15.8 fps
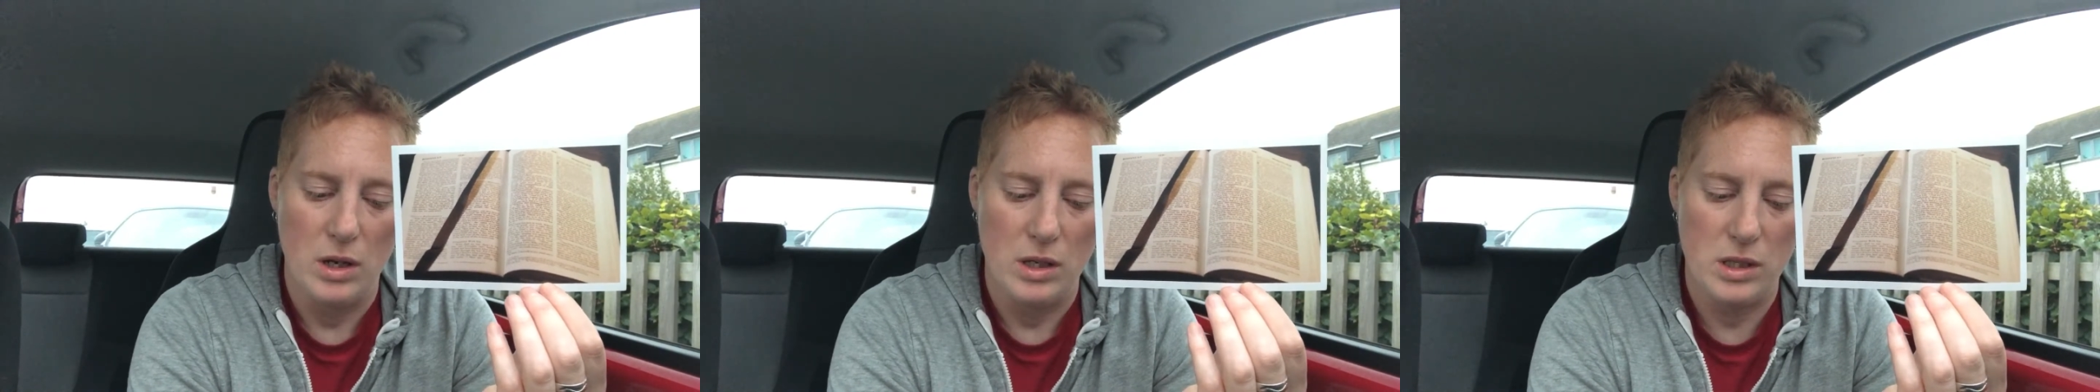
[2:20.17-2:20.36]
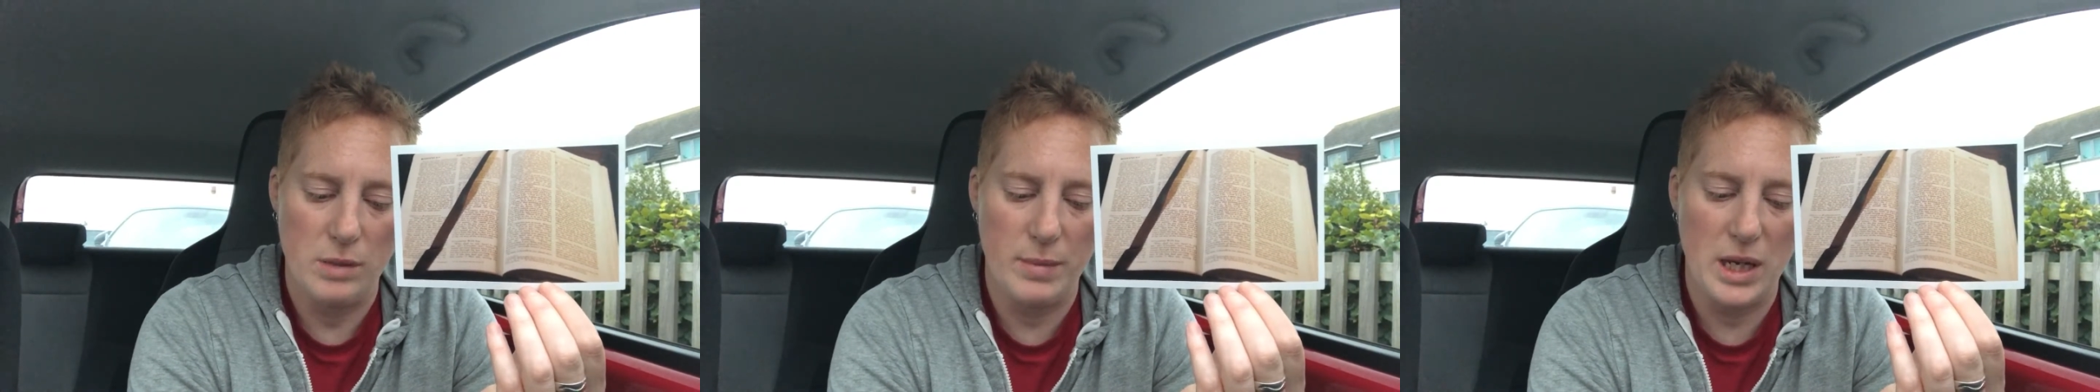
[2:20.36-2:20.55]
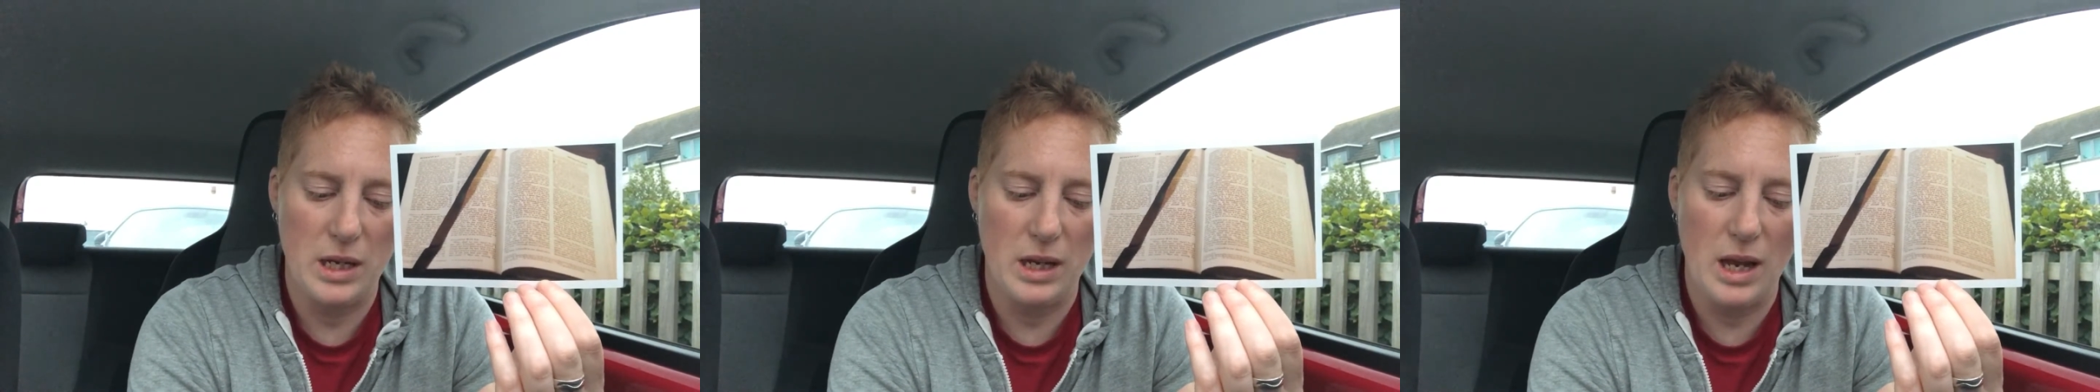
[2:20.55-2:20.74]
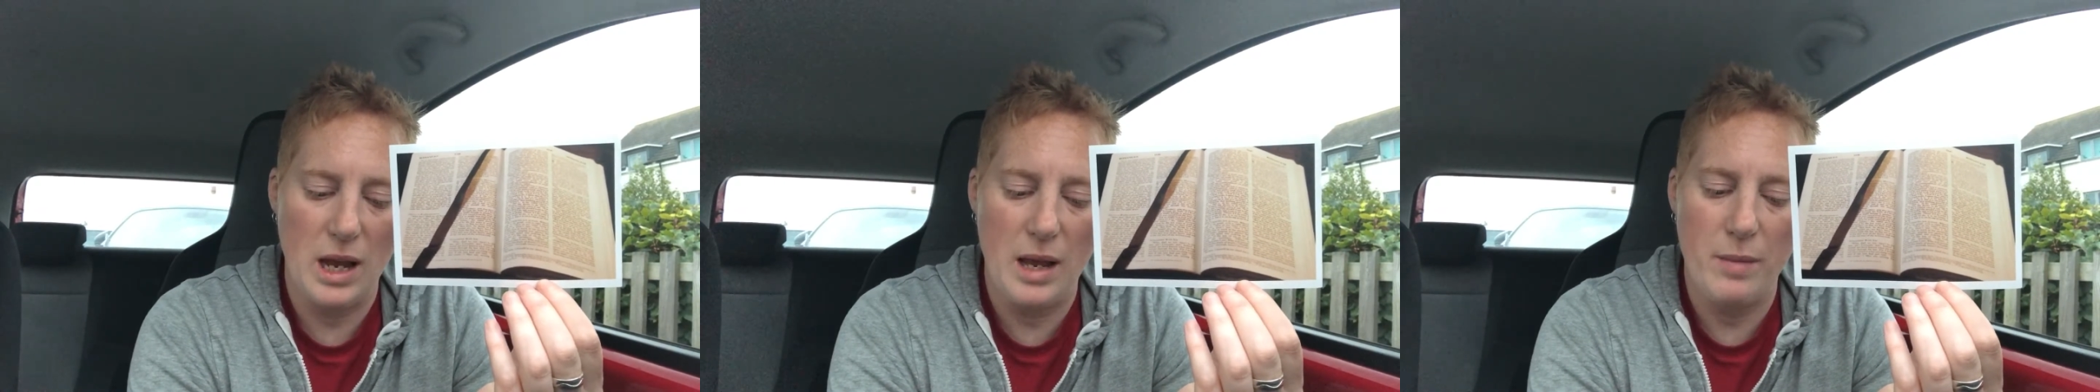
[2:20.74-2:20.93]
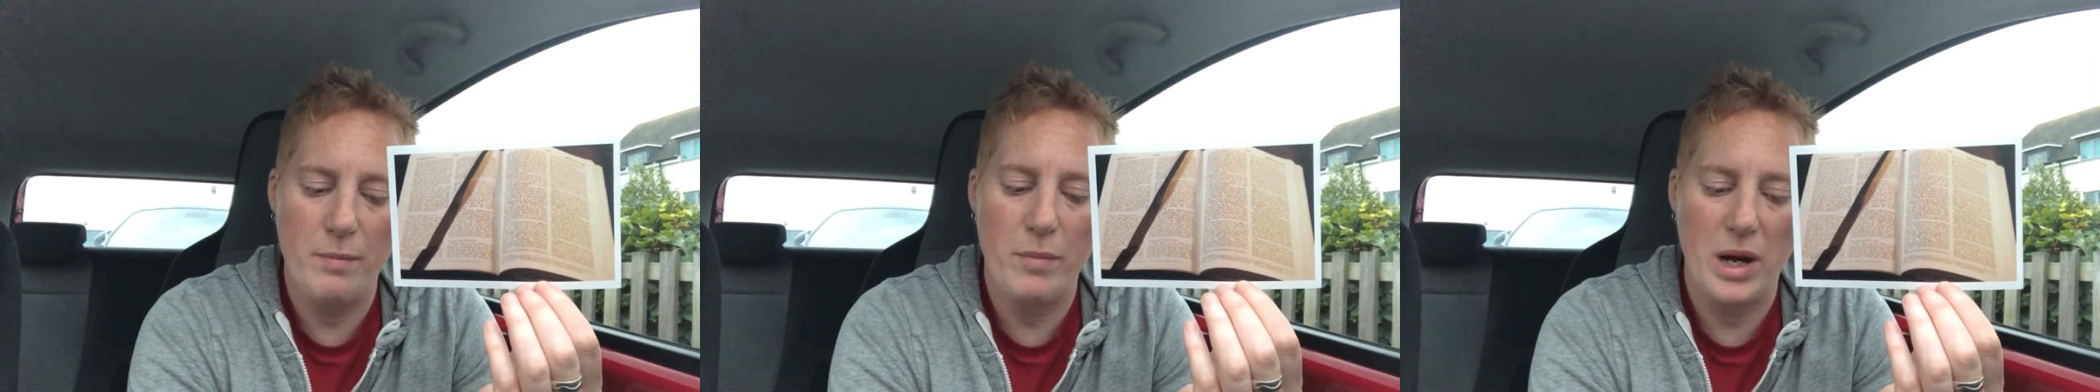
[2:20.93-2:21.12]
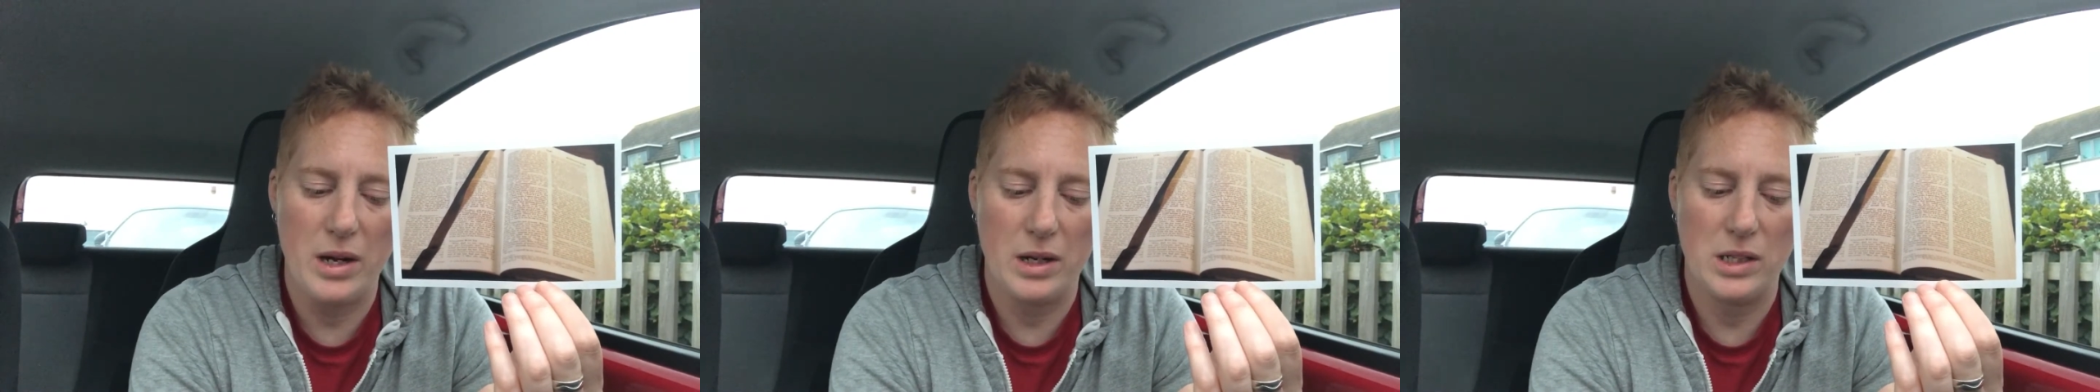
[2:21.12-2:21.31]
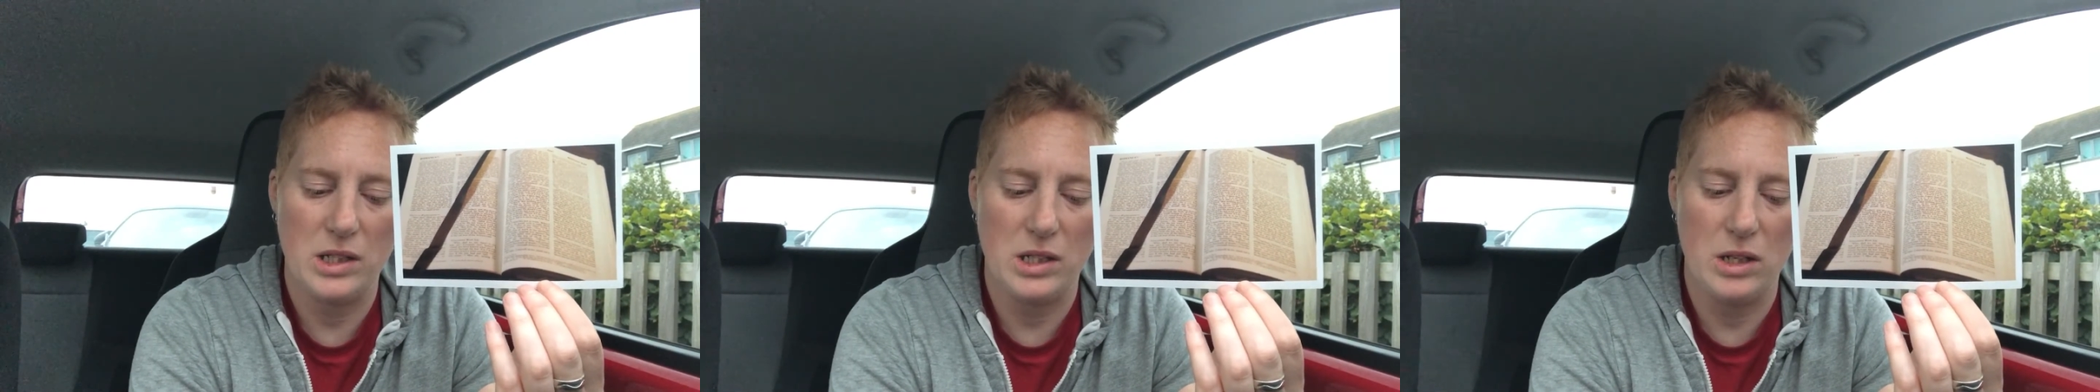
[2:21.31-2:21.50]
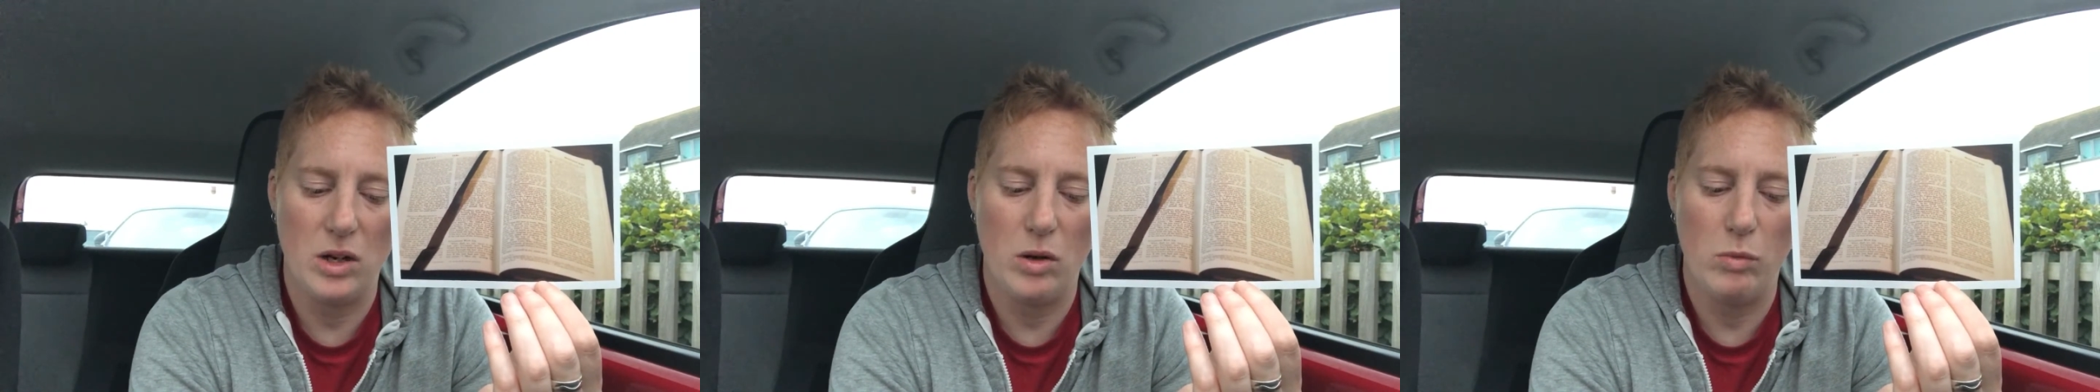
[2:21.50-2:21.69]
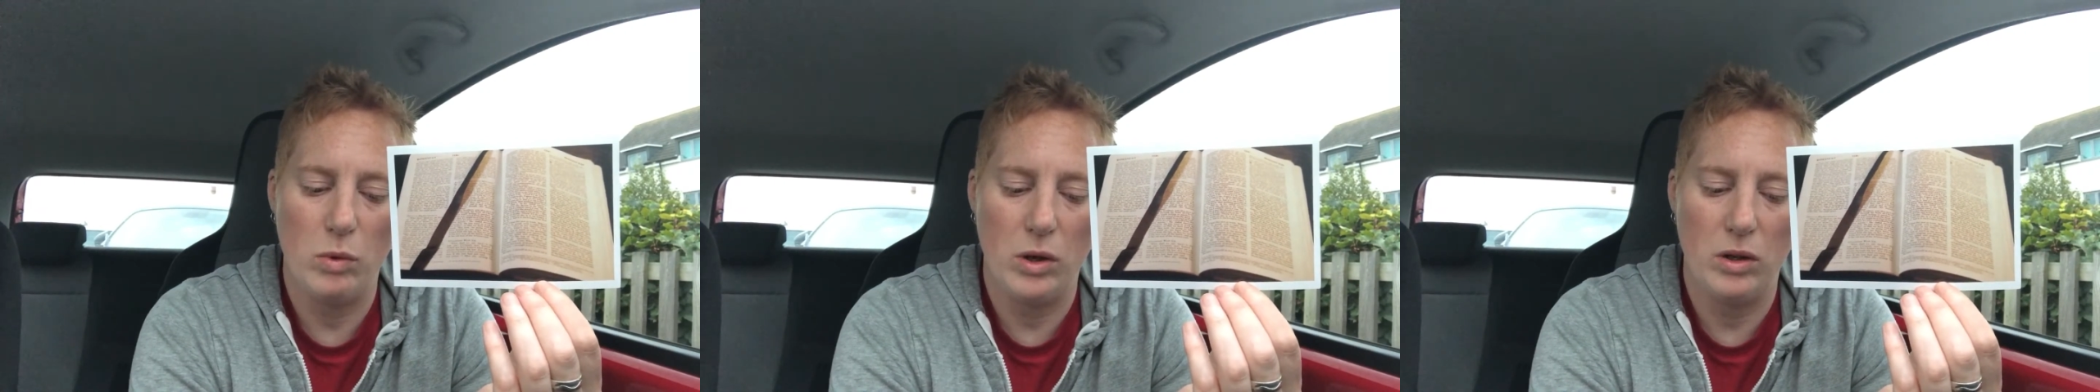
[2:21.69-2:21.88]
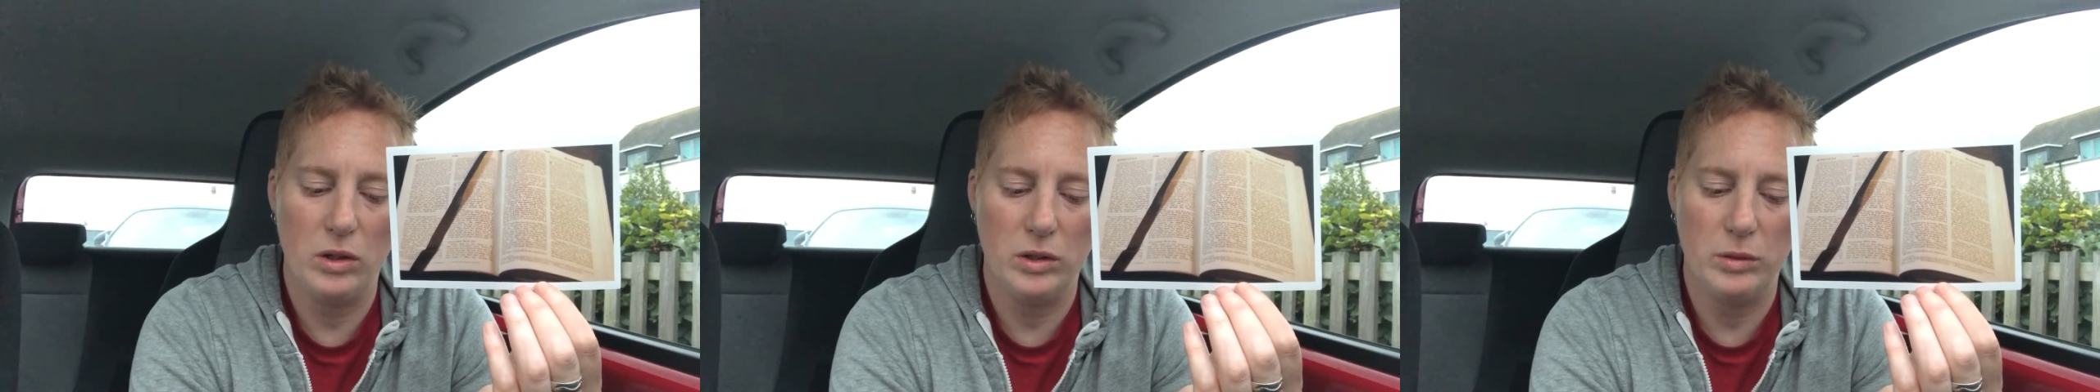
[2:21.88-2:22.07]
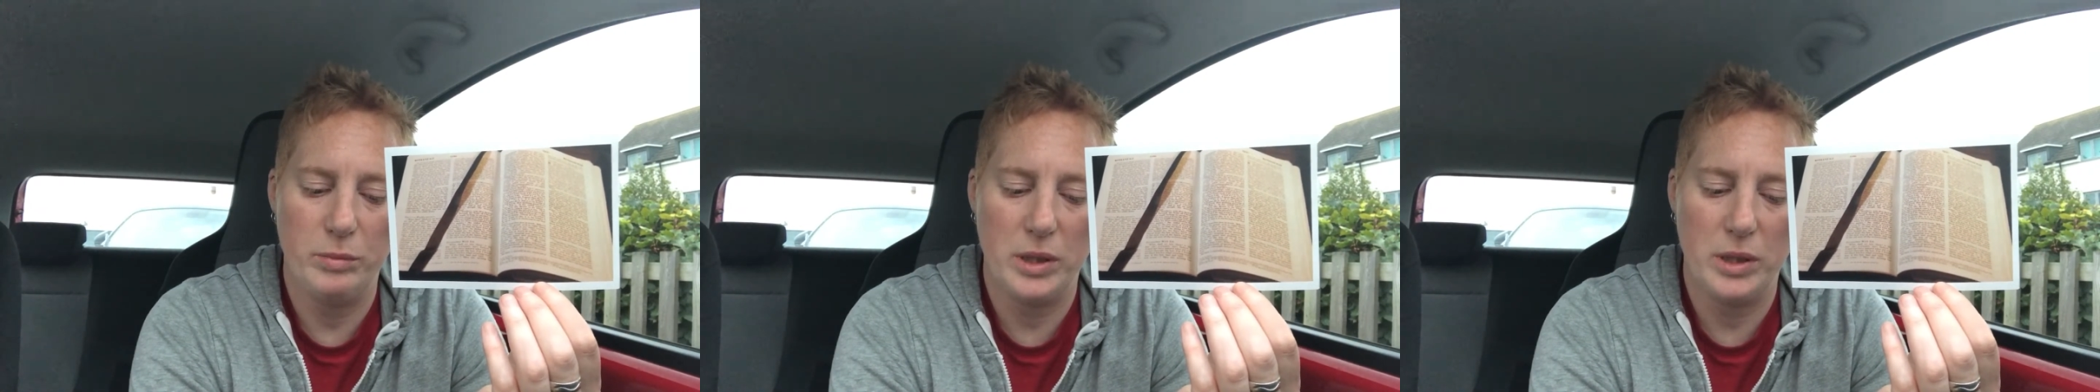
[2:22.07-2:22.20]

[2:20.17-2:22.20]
to make an impact in our world